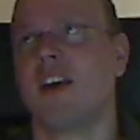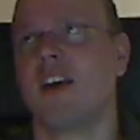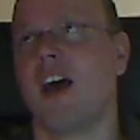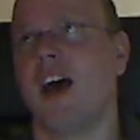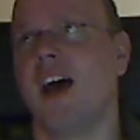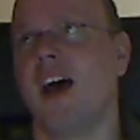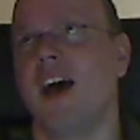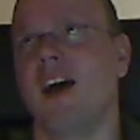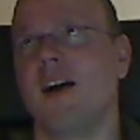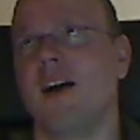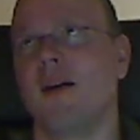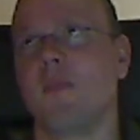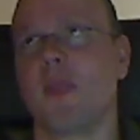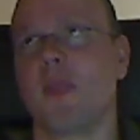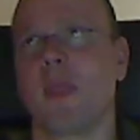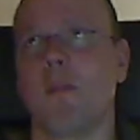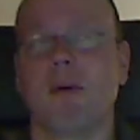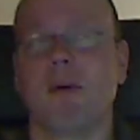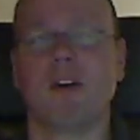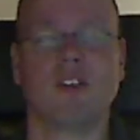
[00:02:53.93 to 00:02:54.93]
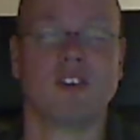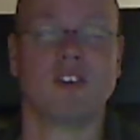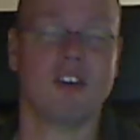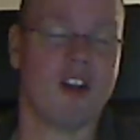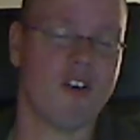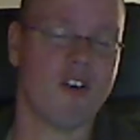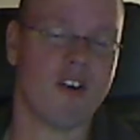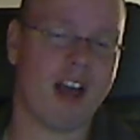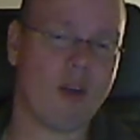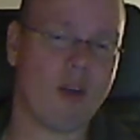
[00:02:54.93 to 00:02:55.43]
But
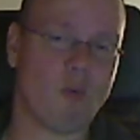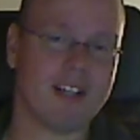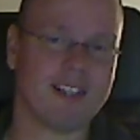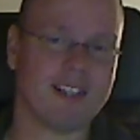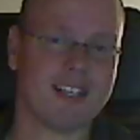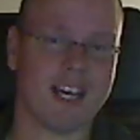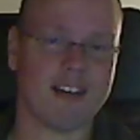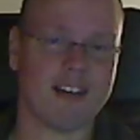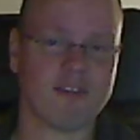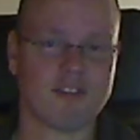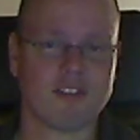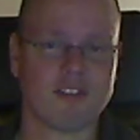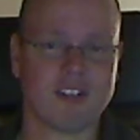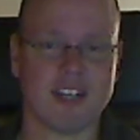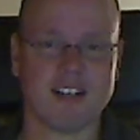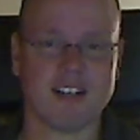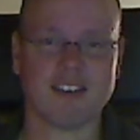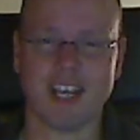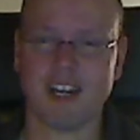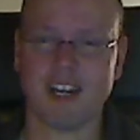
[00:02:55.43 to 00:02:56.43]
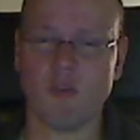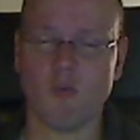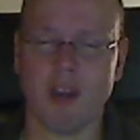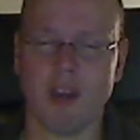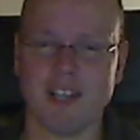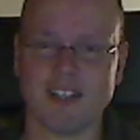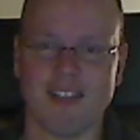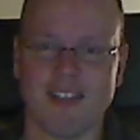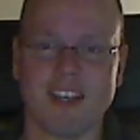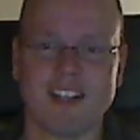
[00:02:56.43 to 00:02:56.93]
I went downstairs
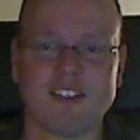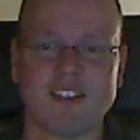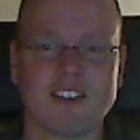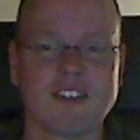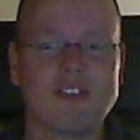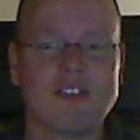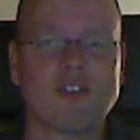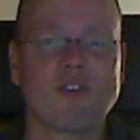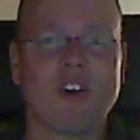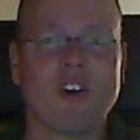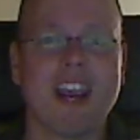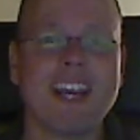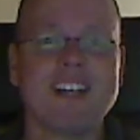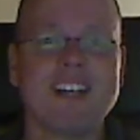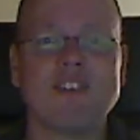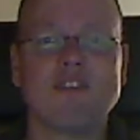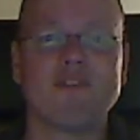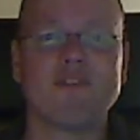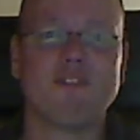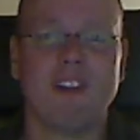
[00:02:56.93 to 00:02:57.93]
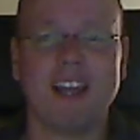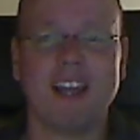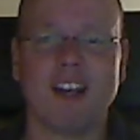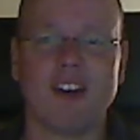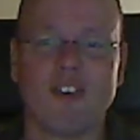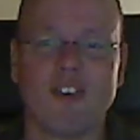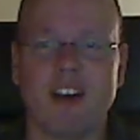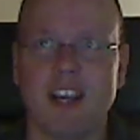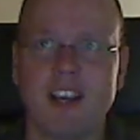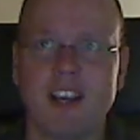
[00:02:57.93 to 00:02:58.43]
anyways, and this strange
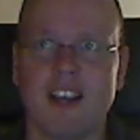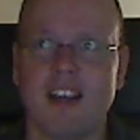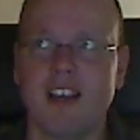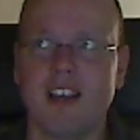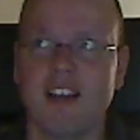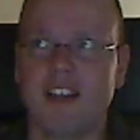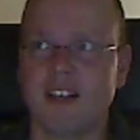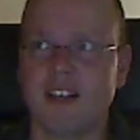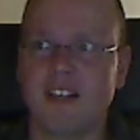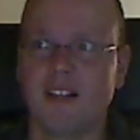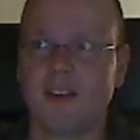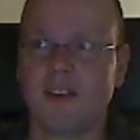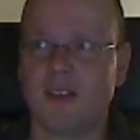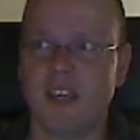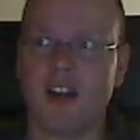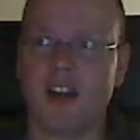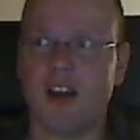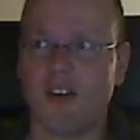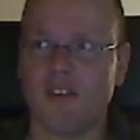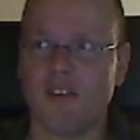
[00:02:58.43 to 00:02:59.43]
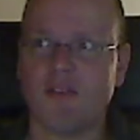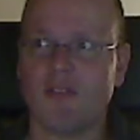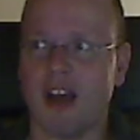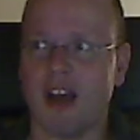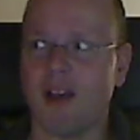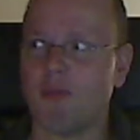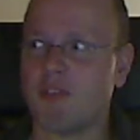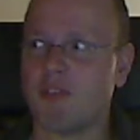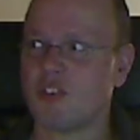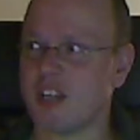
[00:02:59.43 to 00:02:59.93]
flickering,
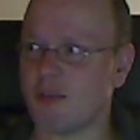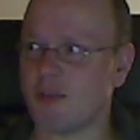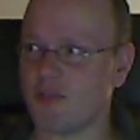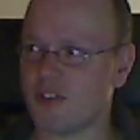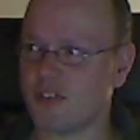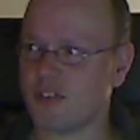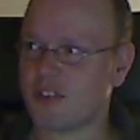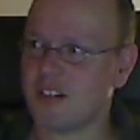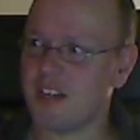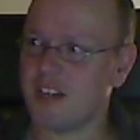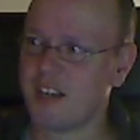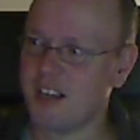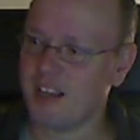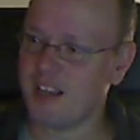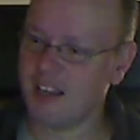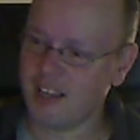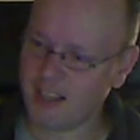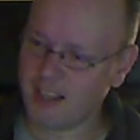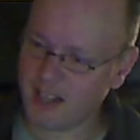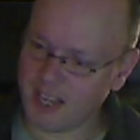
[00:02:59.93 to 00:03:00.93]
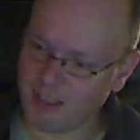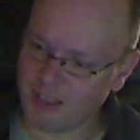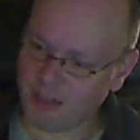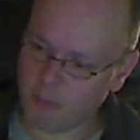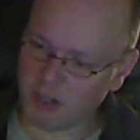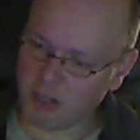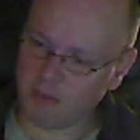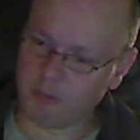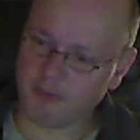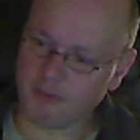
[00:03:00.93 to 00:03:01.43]
I was at the
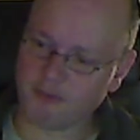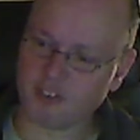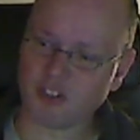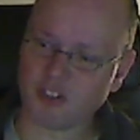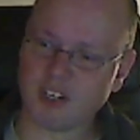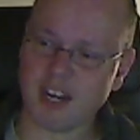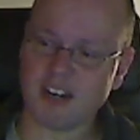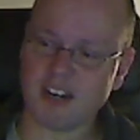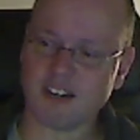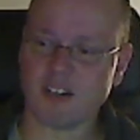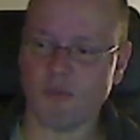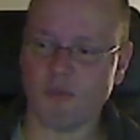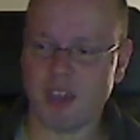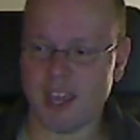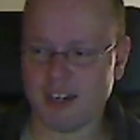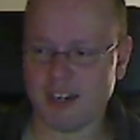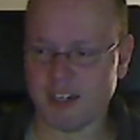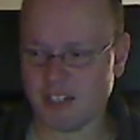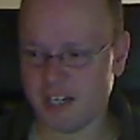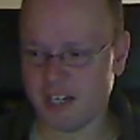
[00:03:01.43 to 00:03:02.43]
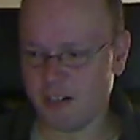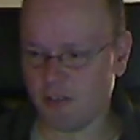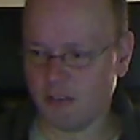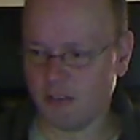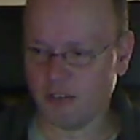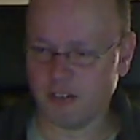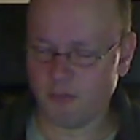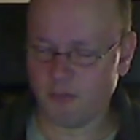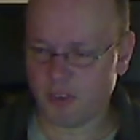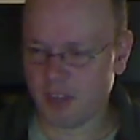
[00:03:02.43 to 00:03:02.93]
bottom of the stairs, and we had this
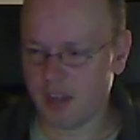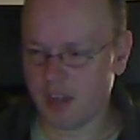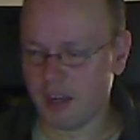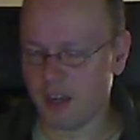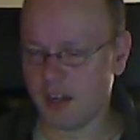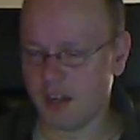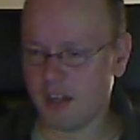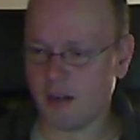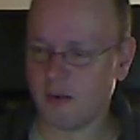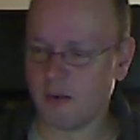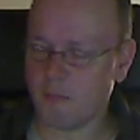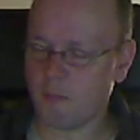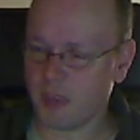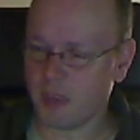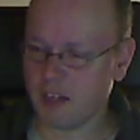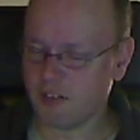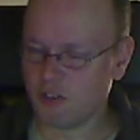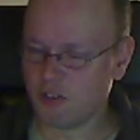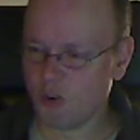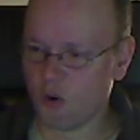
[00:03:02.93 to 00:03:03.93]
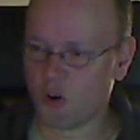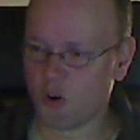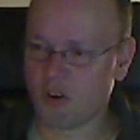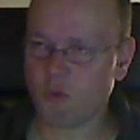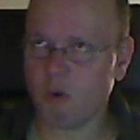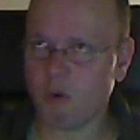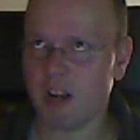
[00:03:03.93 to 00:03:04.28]
little door